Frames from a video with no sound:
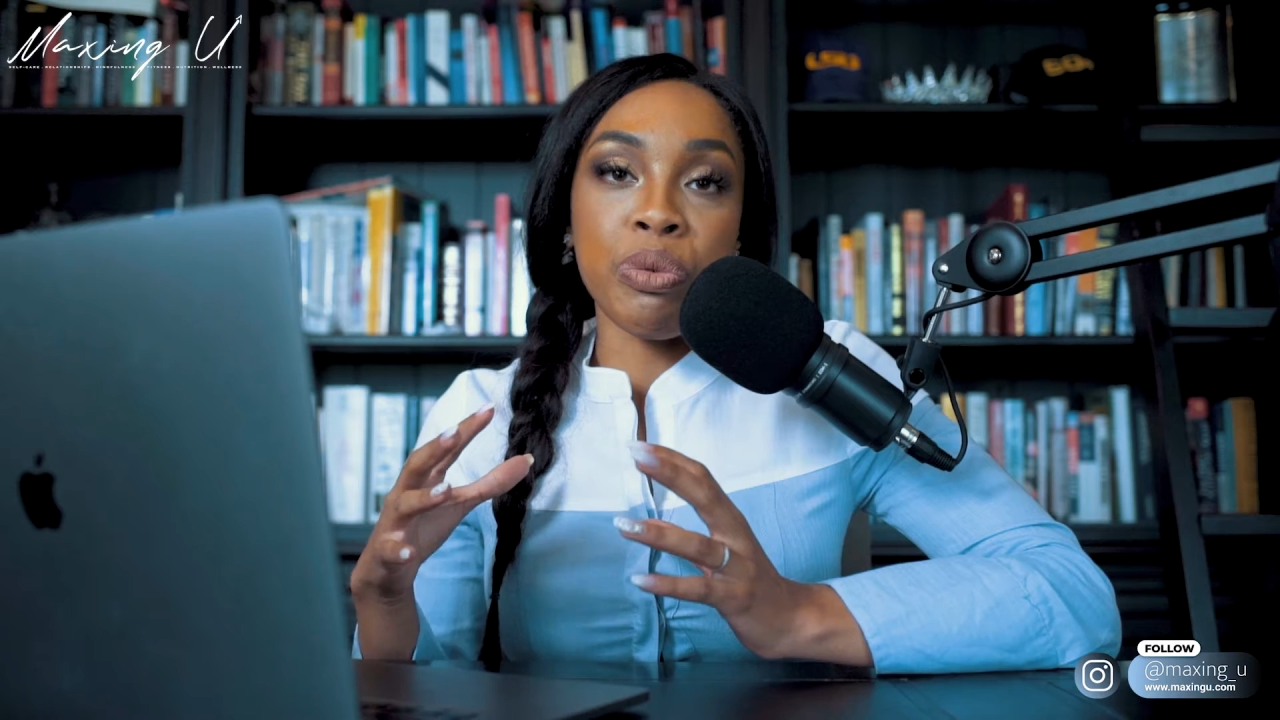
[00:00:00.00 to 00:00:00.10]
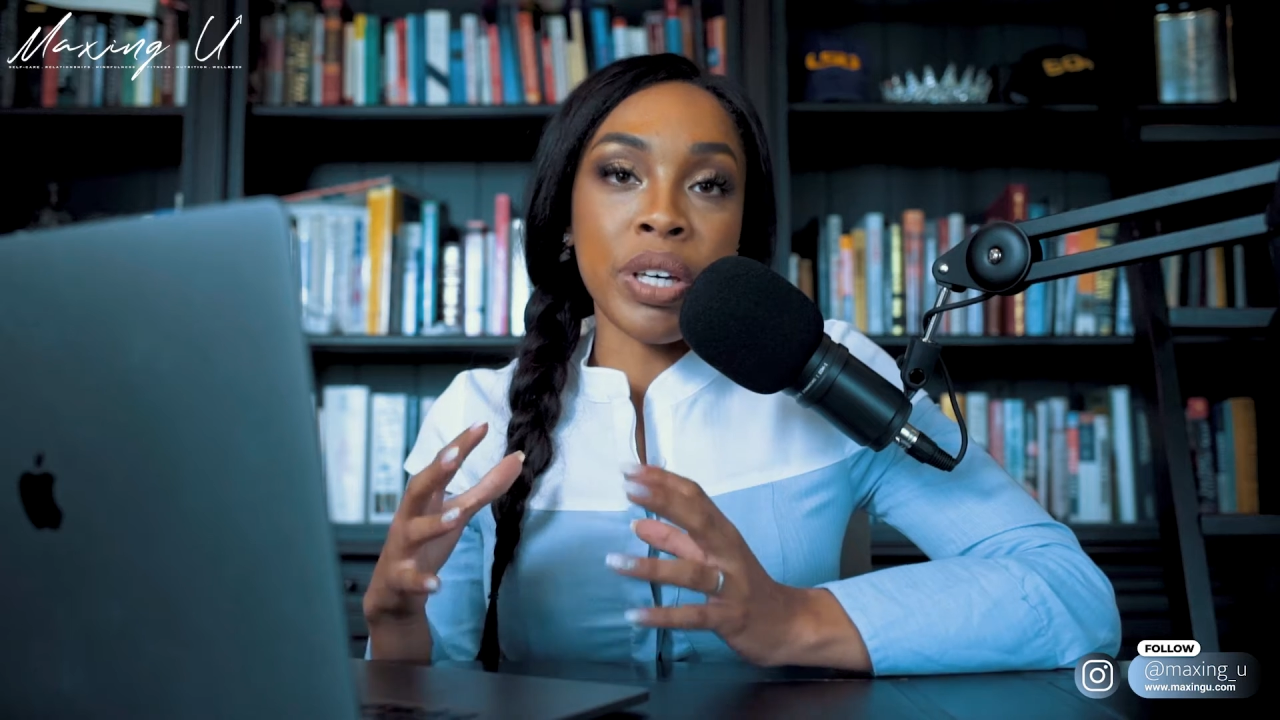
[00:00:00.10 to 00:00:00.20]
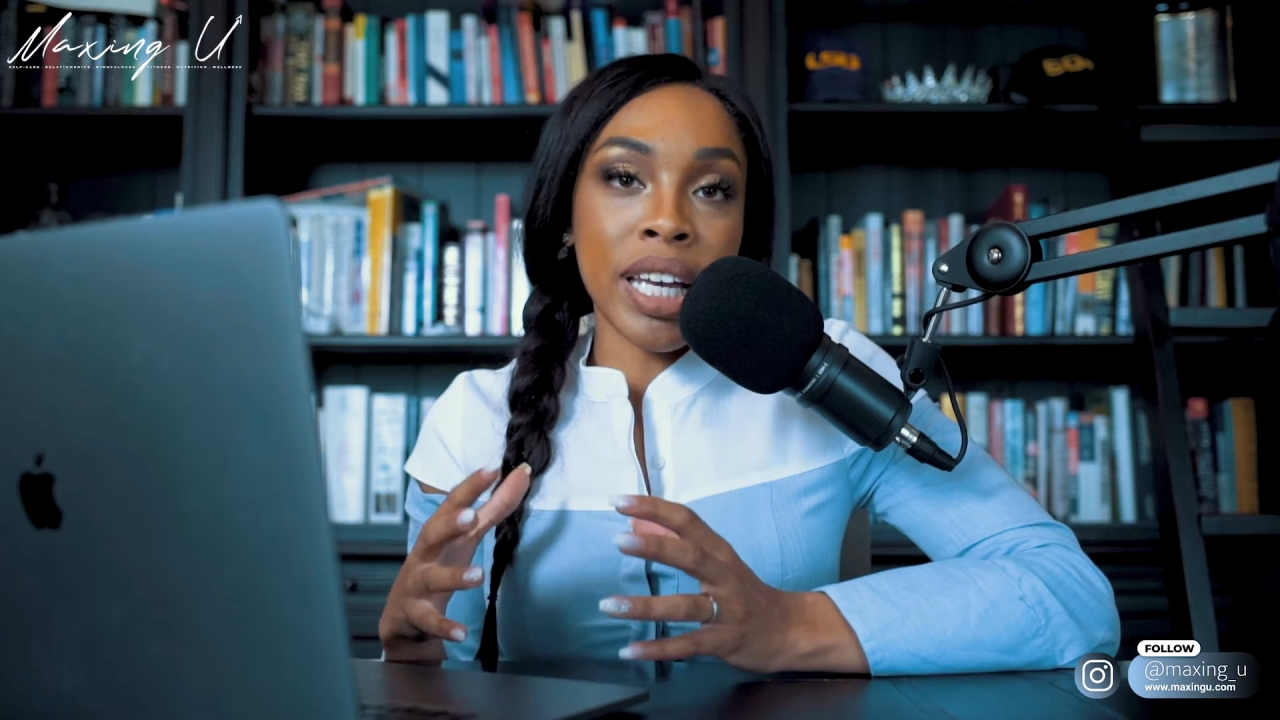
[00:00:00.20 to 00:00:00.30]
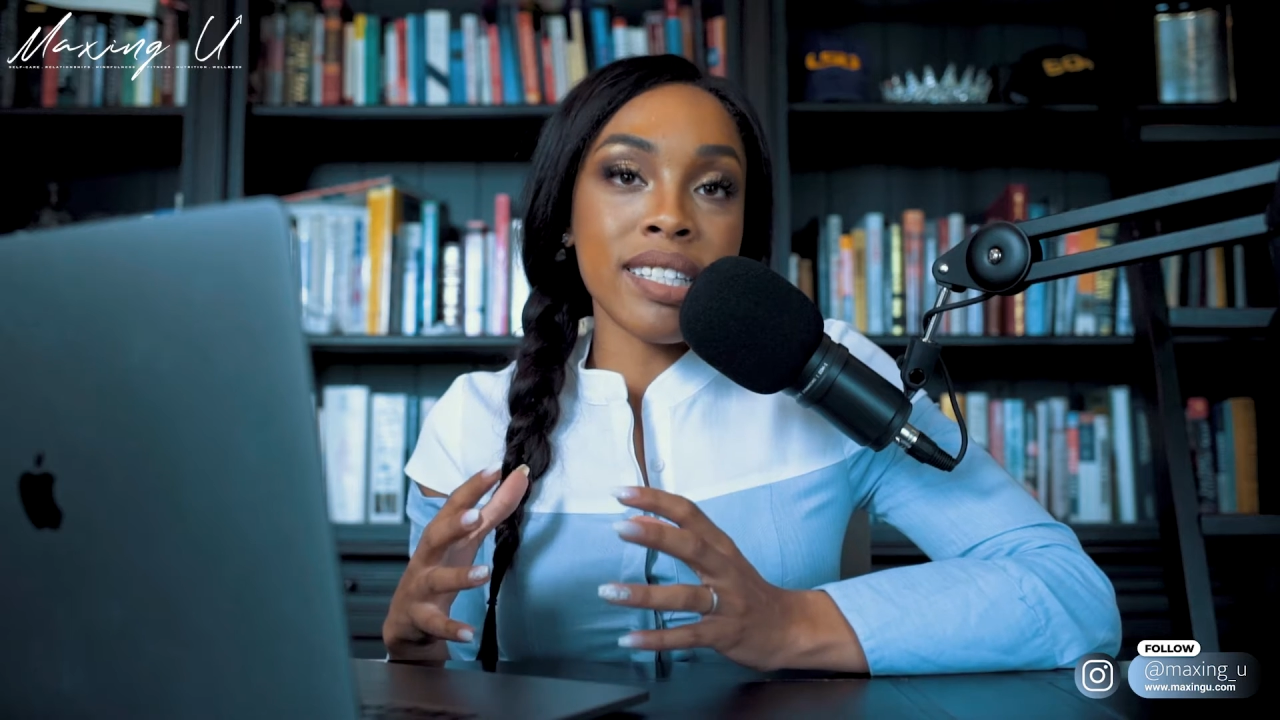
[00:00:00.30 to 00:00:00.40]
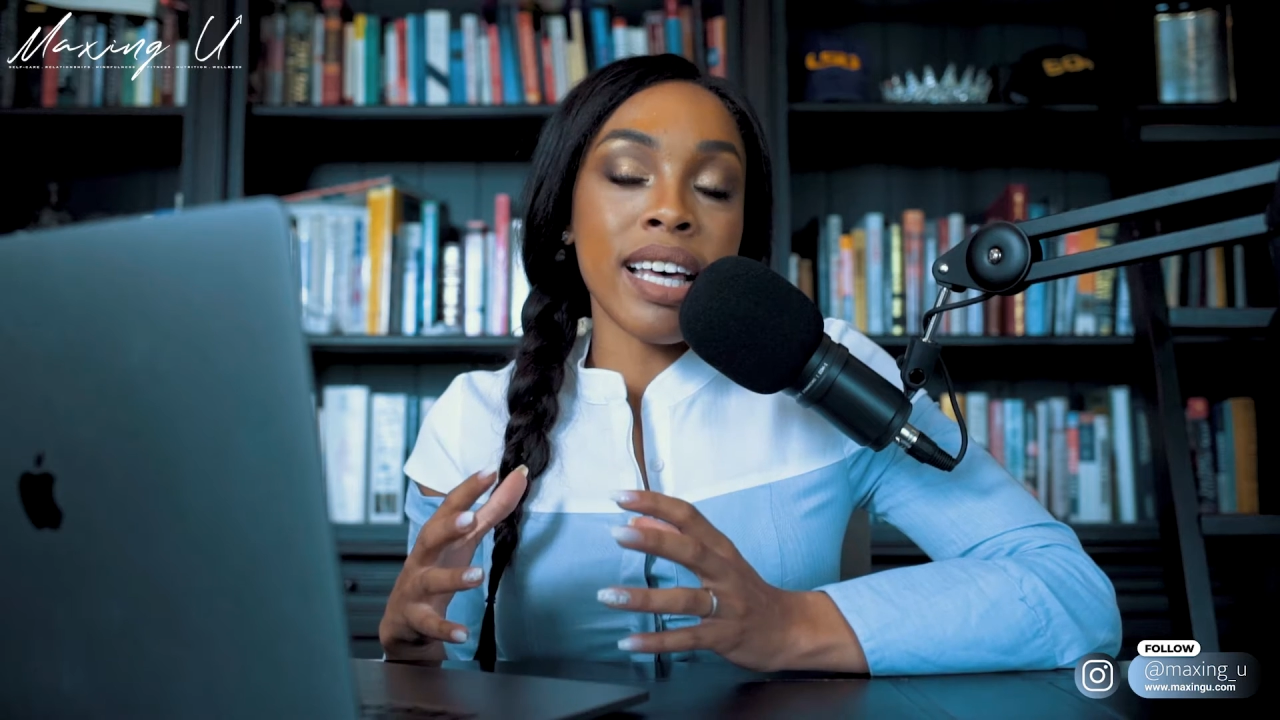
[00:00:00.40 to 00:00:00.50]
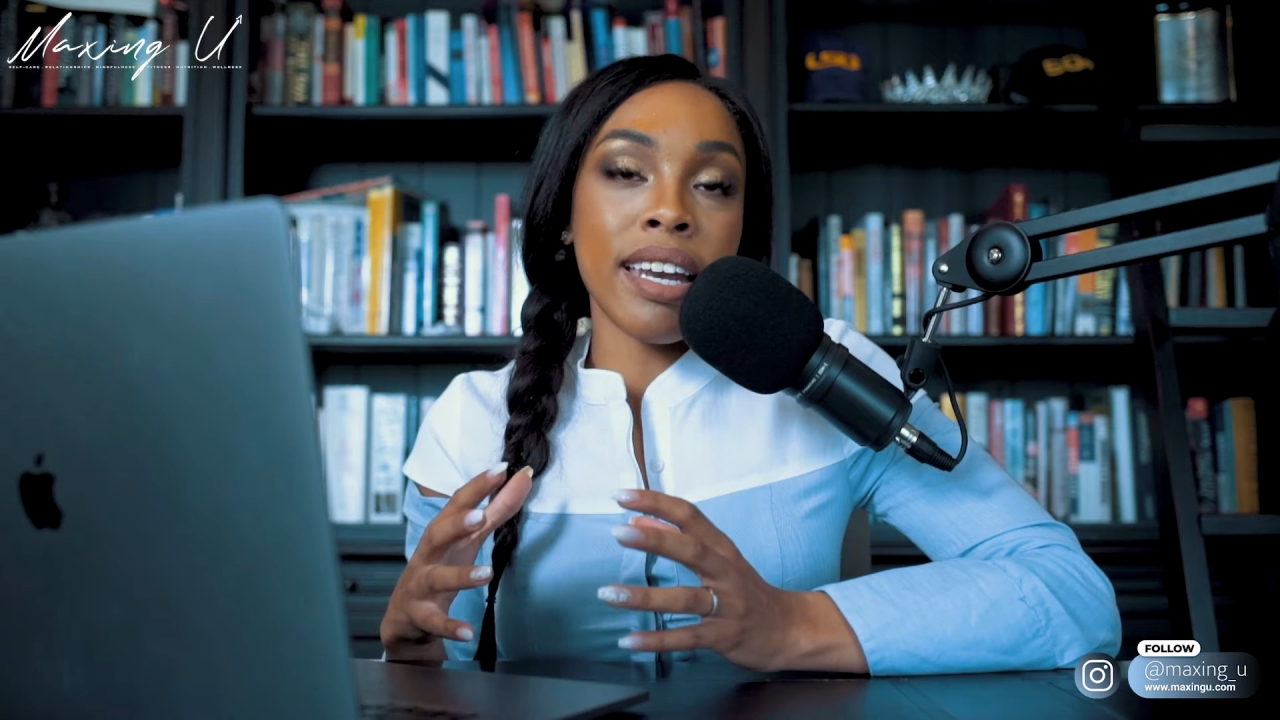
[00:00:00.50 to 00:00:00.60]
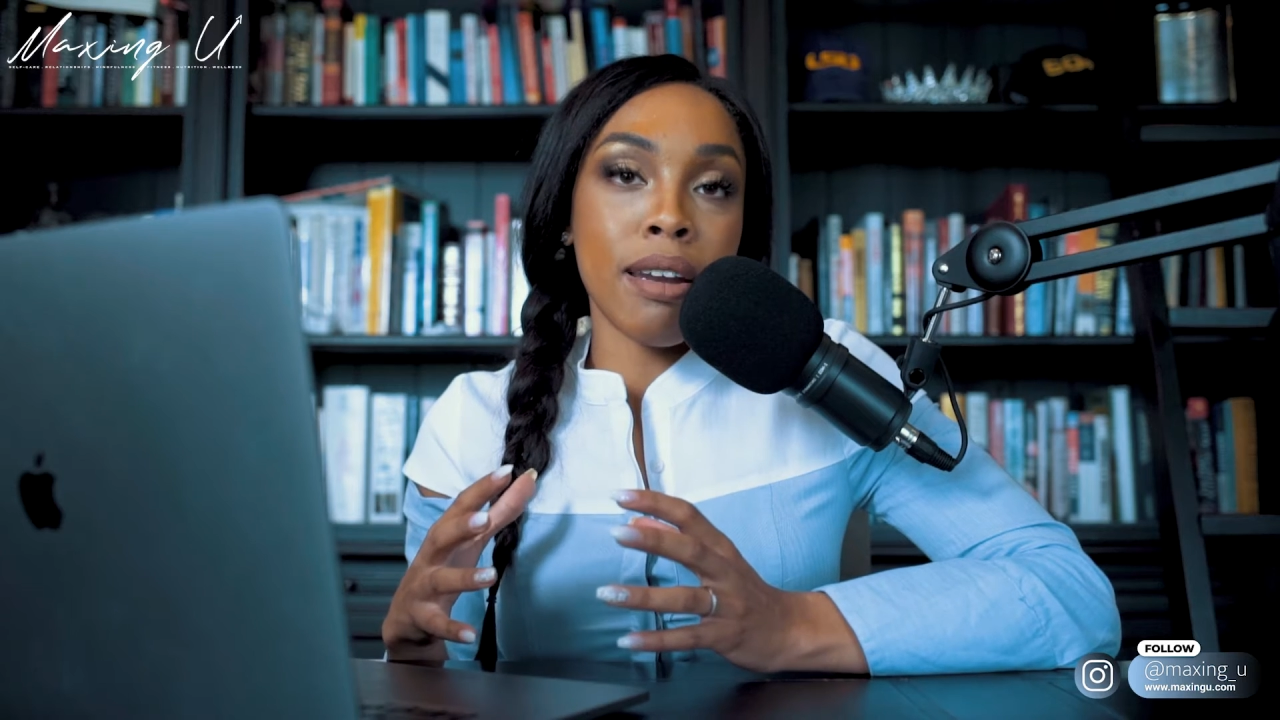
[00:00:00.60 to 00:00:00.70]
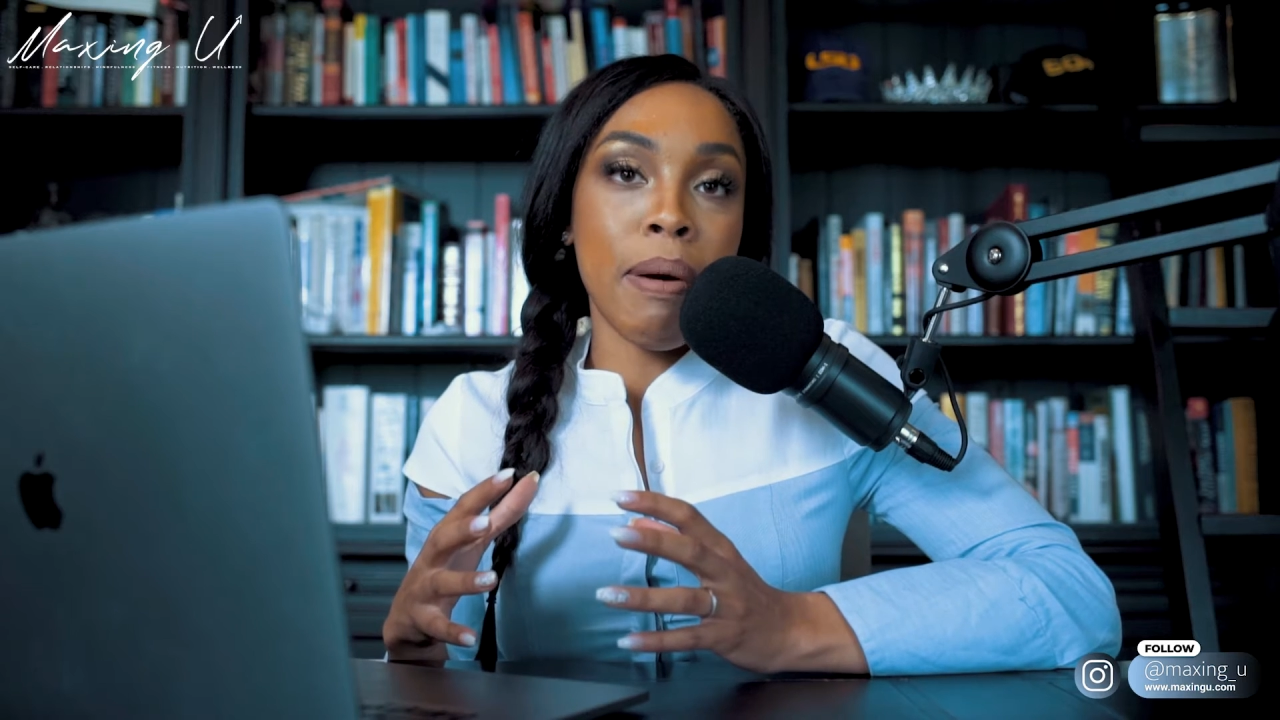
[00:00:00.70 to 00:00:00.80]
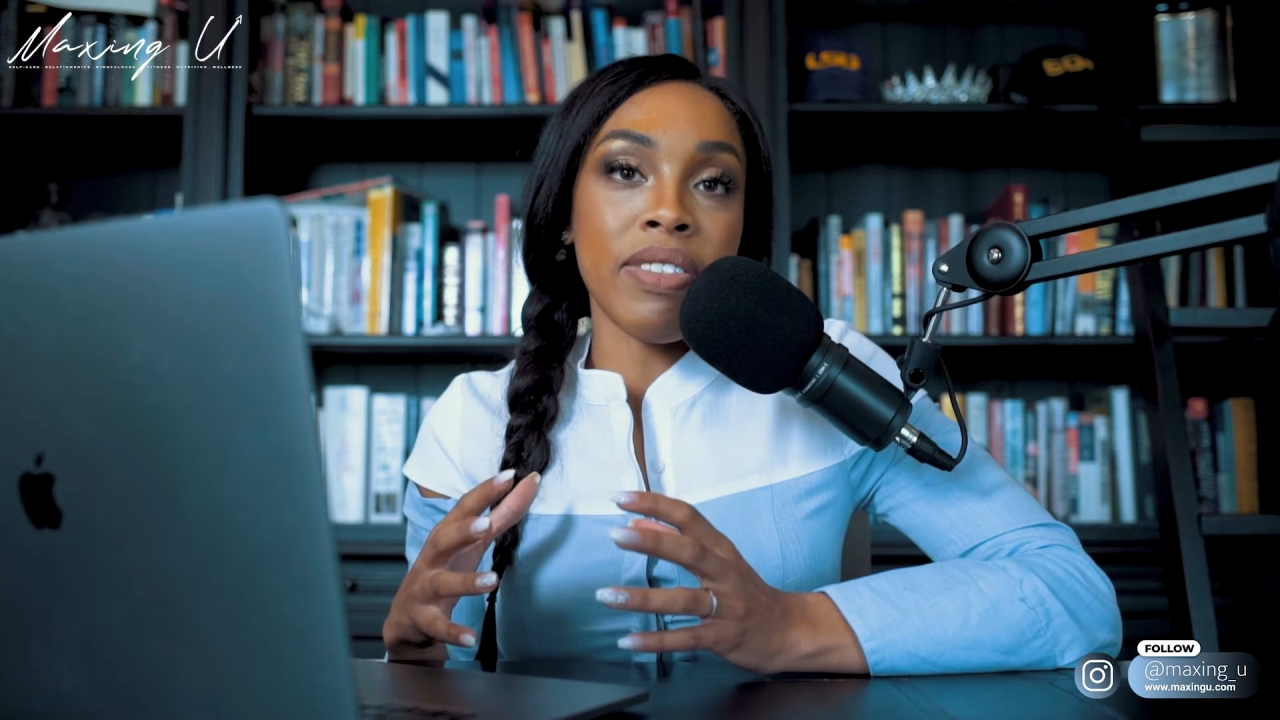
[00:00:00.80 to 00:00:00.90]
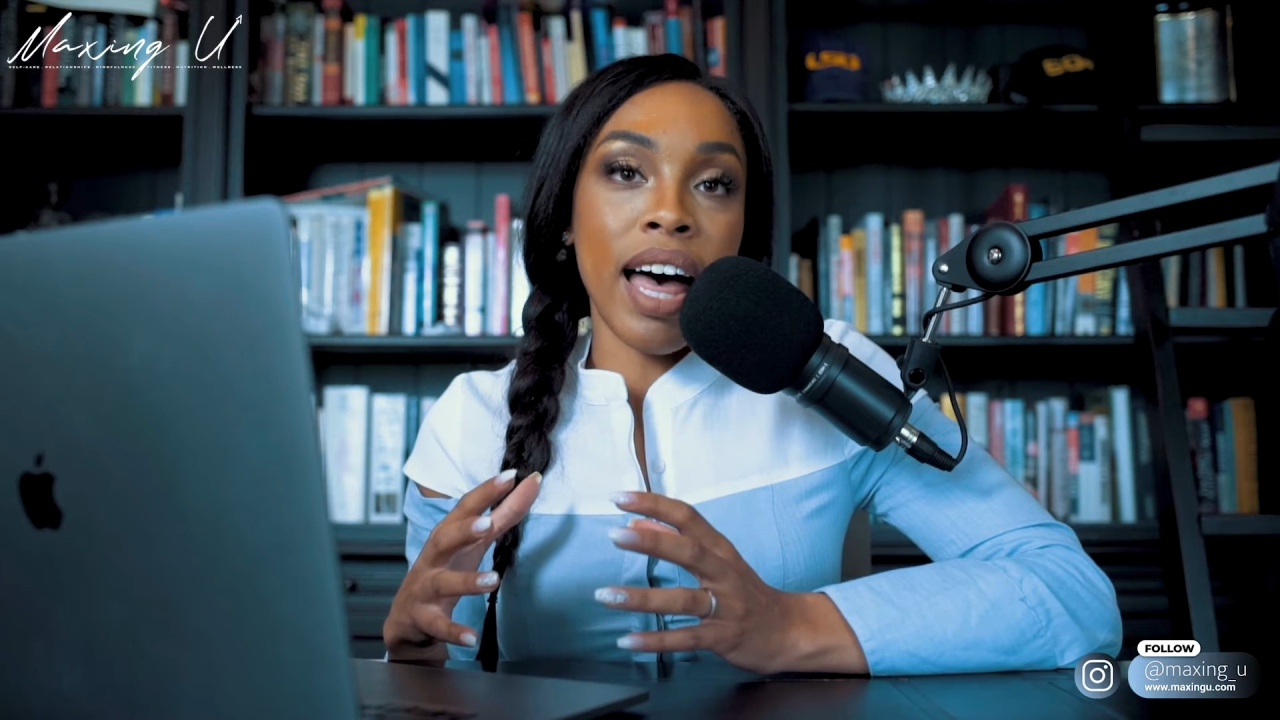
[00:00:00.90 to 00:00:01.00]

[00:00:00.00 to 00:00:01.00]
get excited about